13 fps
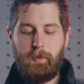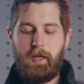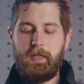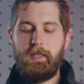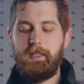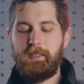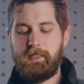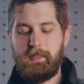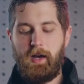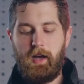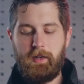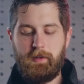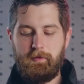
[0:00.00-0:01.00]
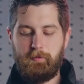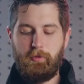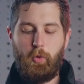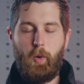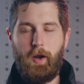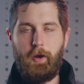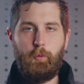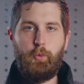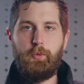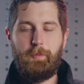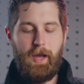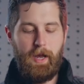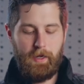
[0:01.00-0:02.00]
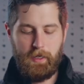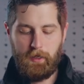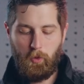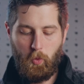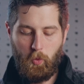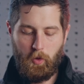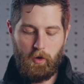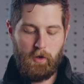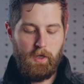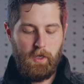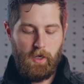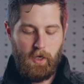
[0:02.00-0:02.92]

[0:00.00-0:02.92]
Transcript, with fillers: but it's not requiring wound packing or